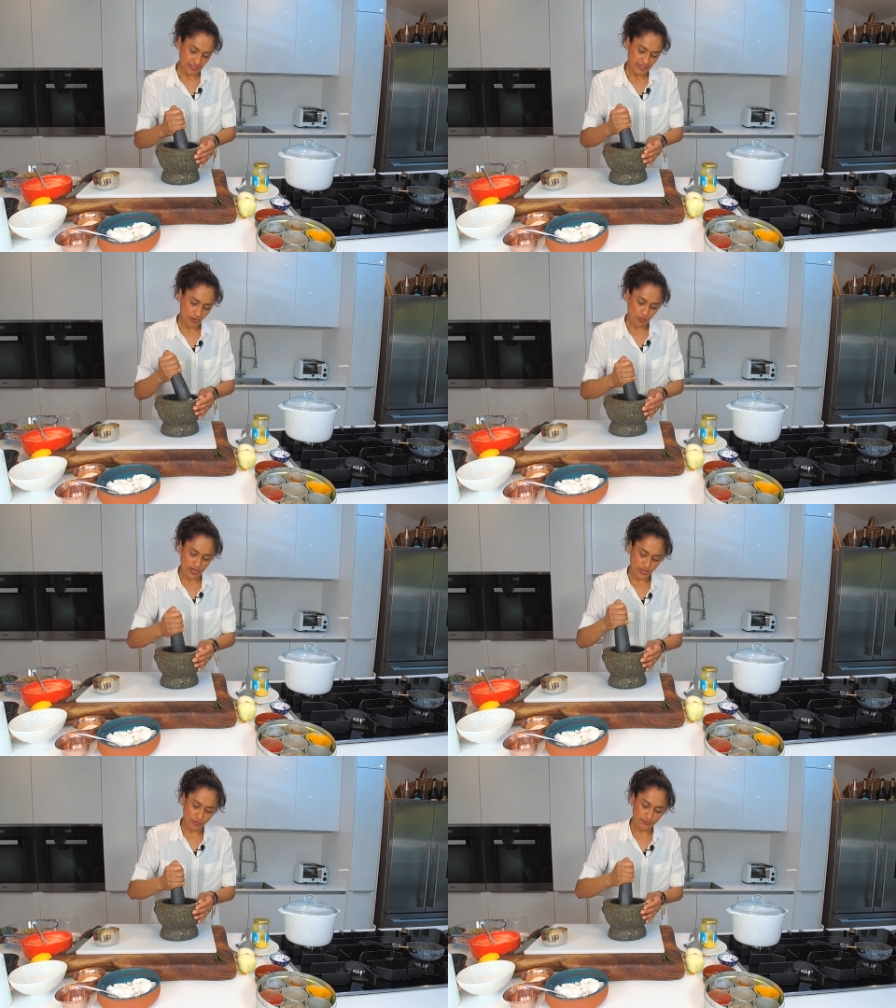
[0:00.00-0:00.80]
Now,
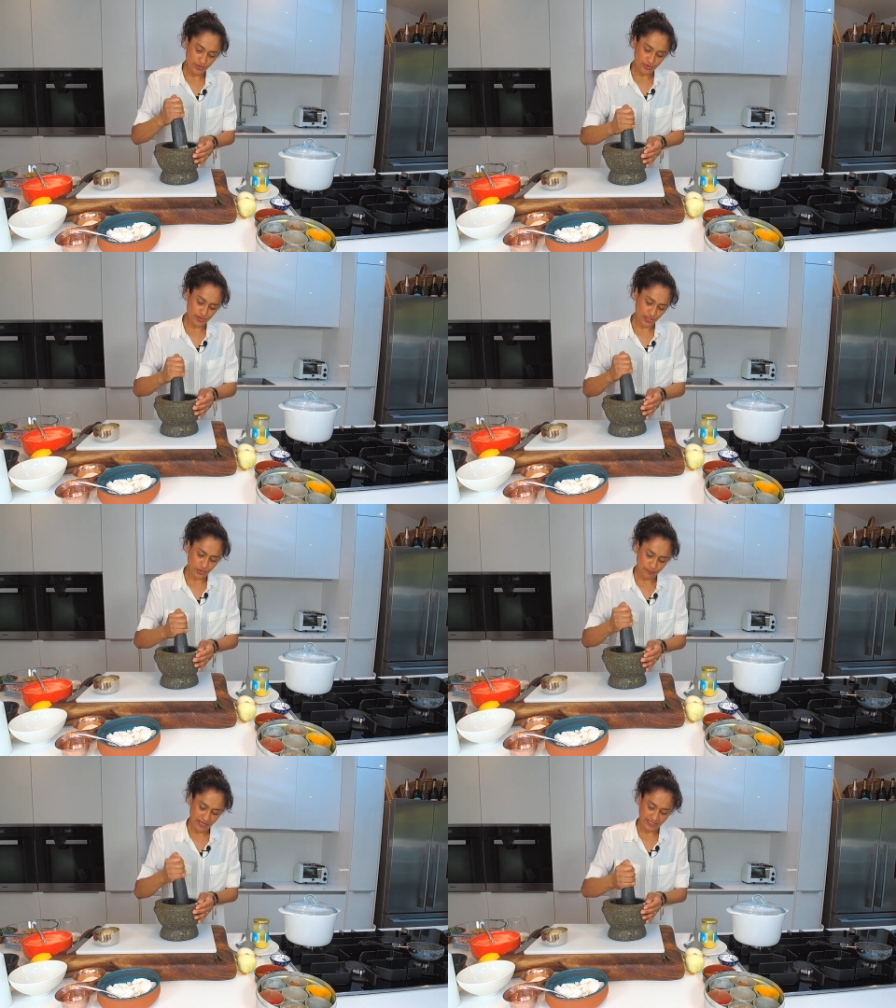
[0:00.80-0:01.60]
when you're using
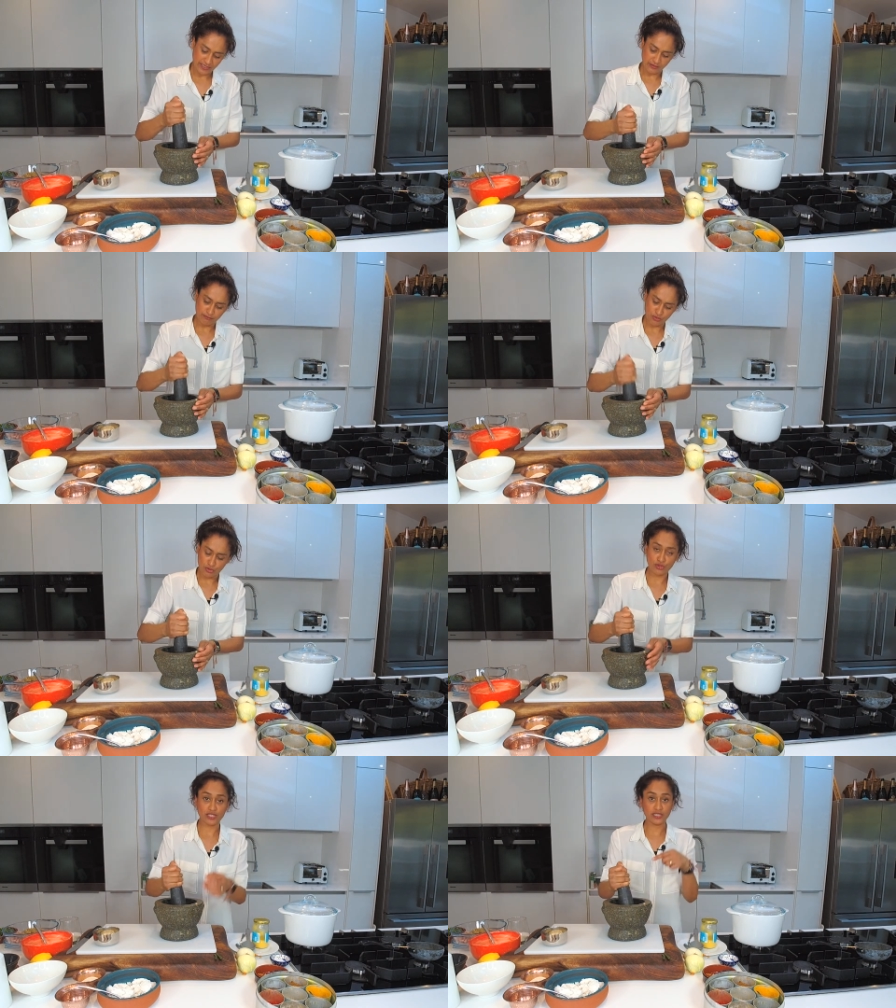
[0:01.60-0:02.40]
your pestle and
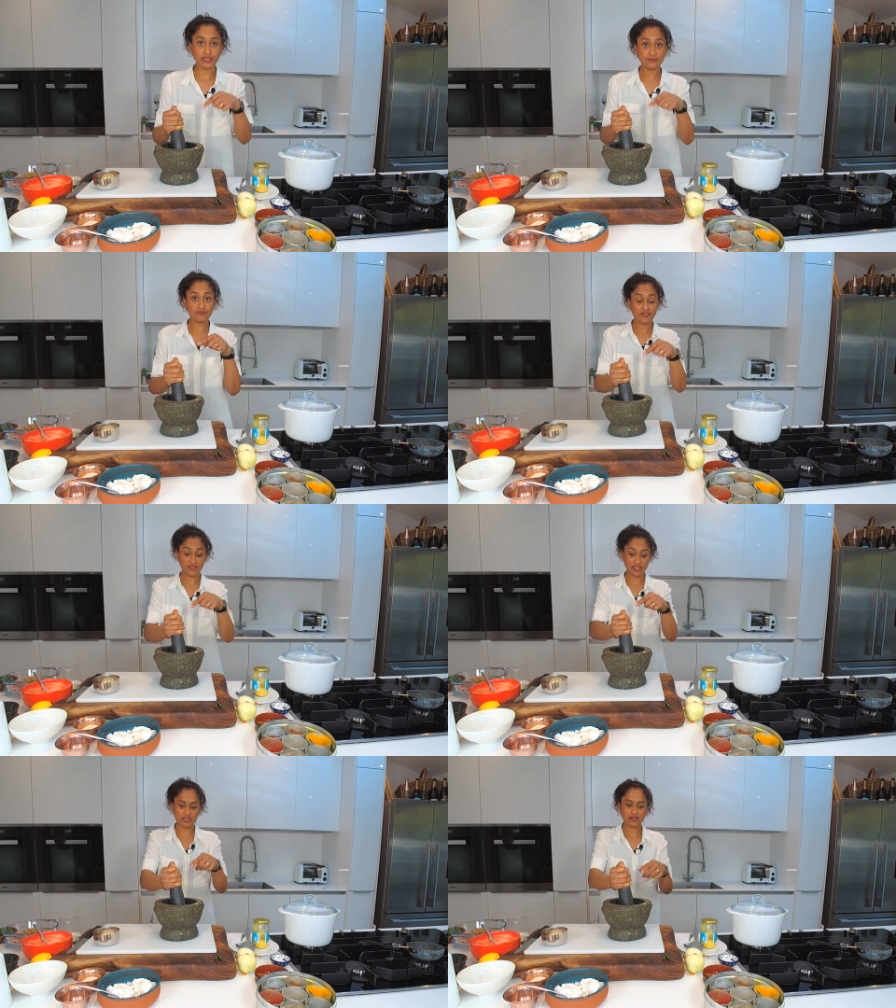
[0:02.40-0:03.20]
mortar
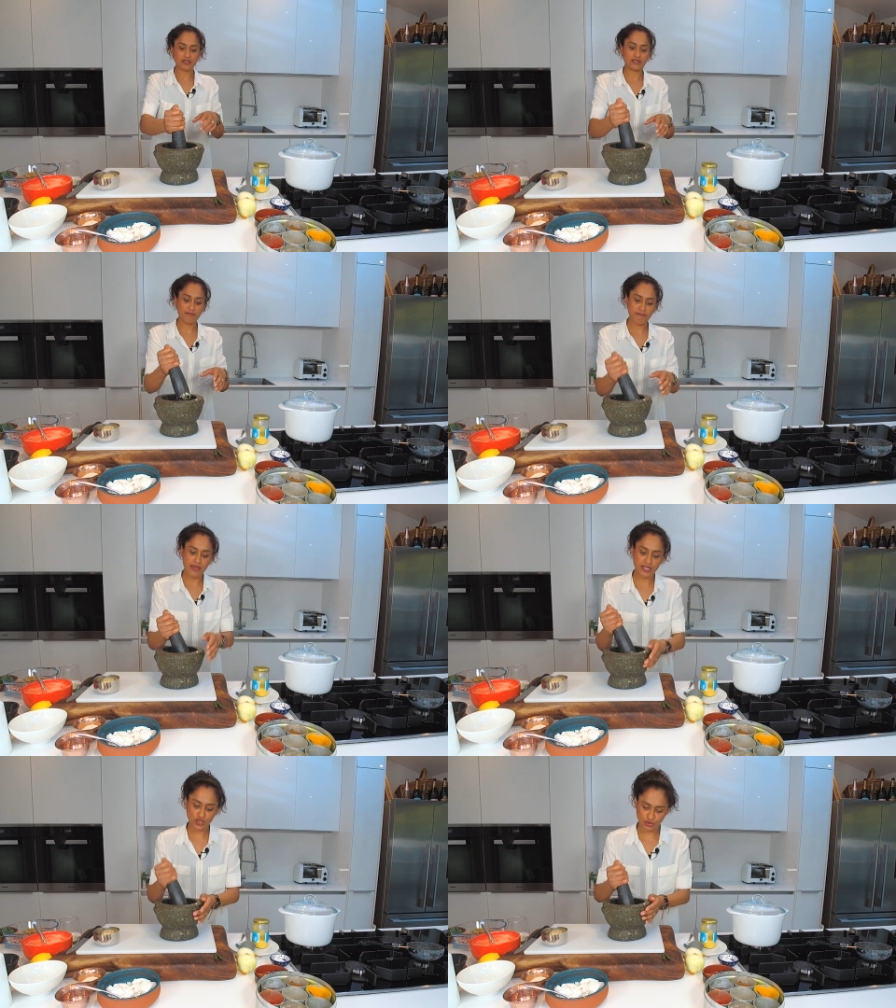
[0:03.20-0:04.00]
for things like this,
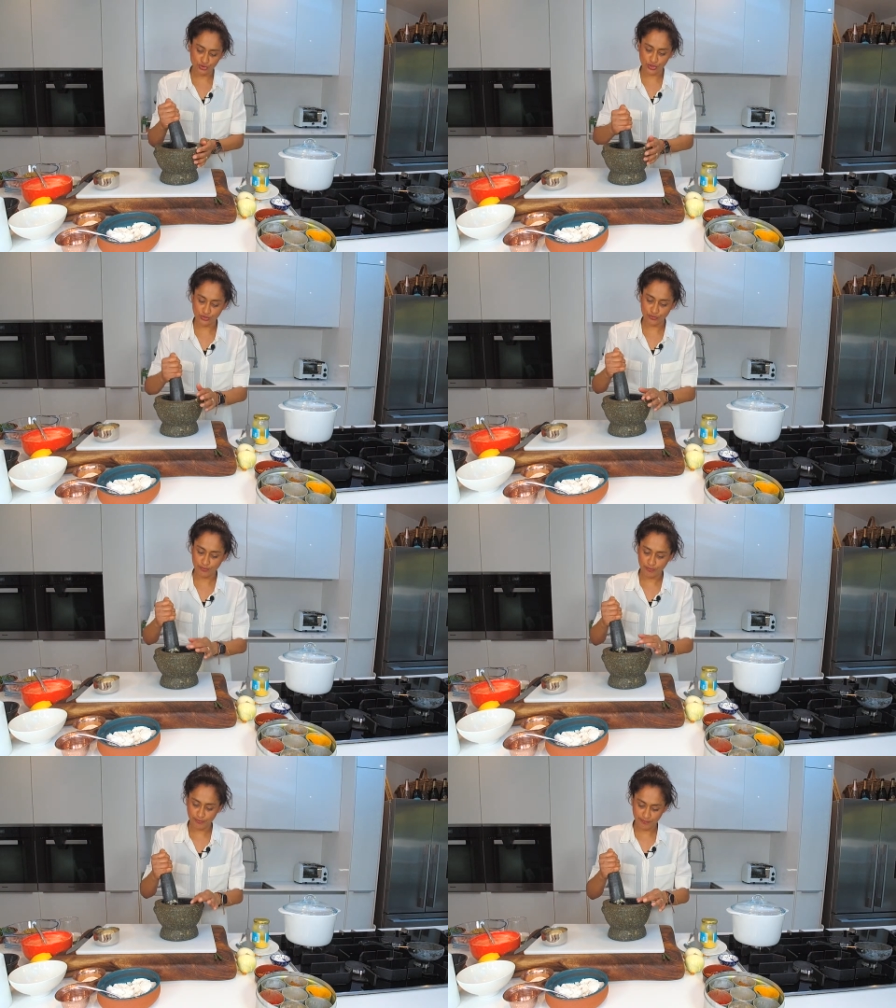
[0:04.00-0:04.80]
make sure you
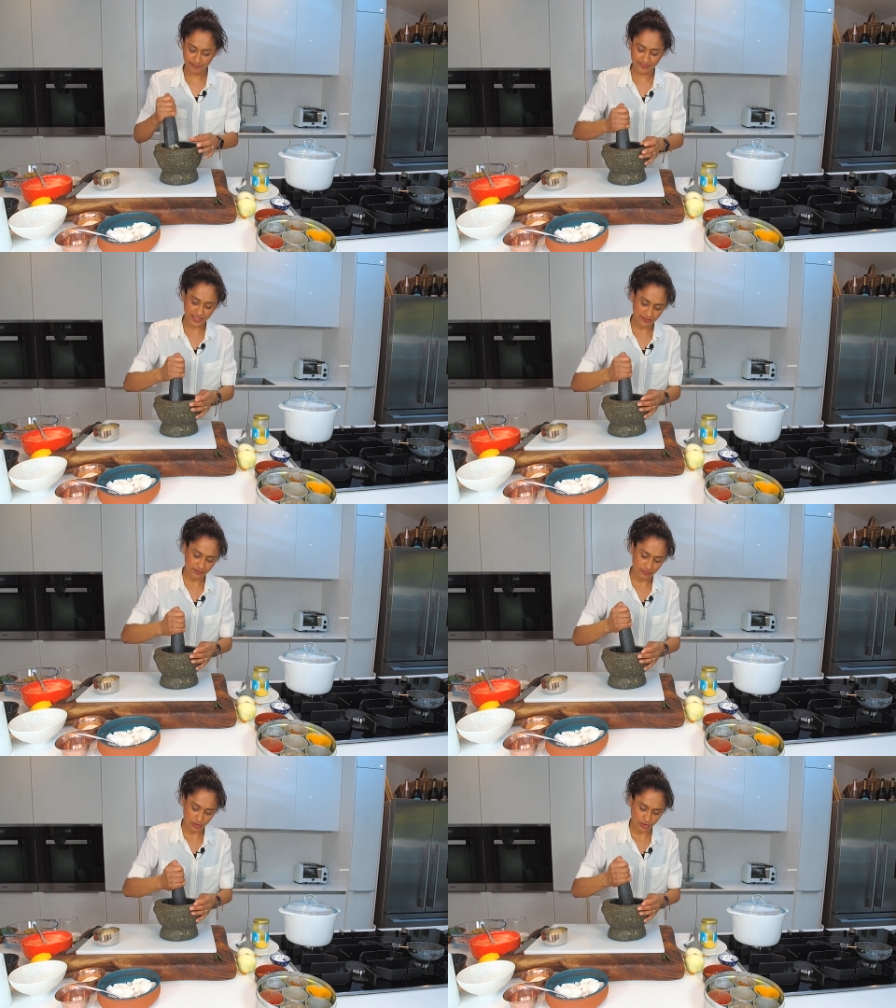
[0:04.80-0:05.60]
give
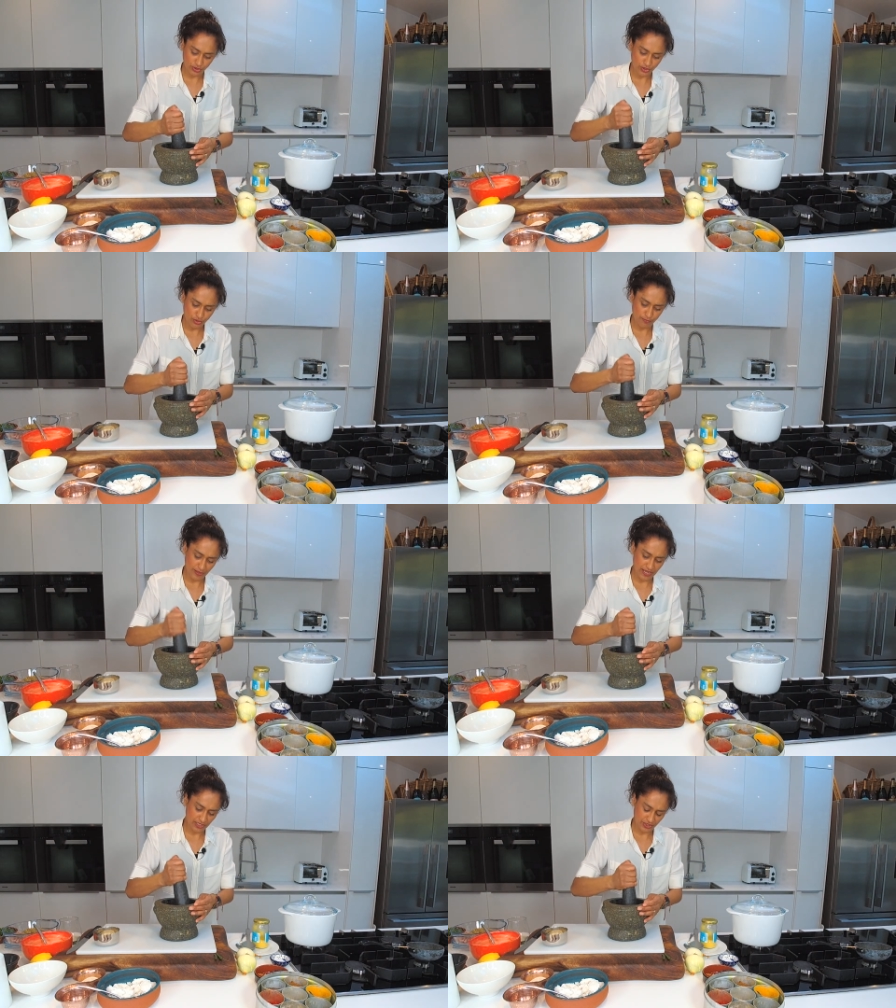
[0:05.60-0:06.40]
them a good old
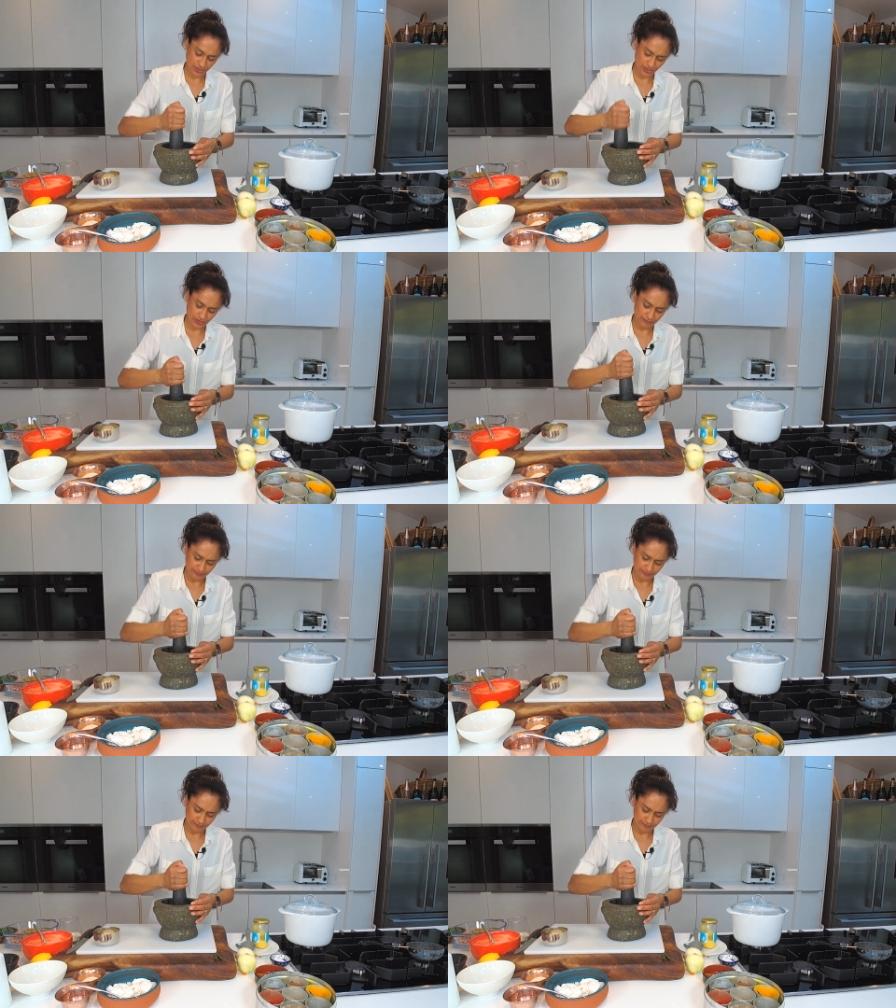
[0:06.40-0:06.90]
bash.